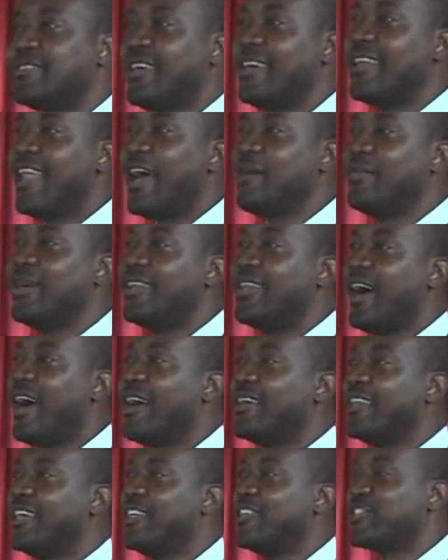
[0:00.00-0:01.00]
said, I'm a
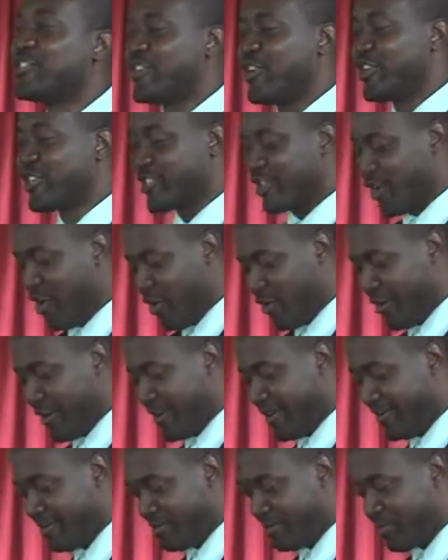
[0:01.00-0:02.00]
hardened church
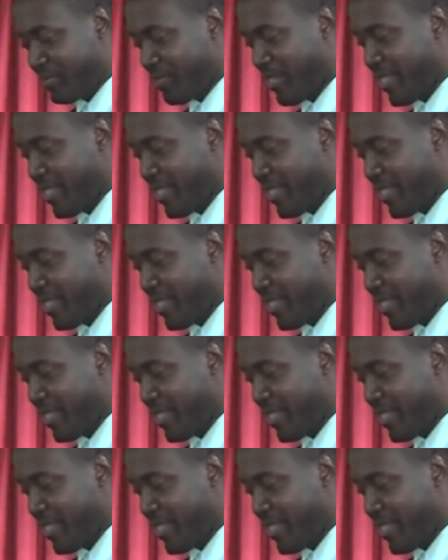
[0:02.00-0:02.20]
goer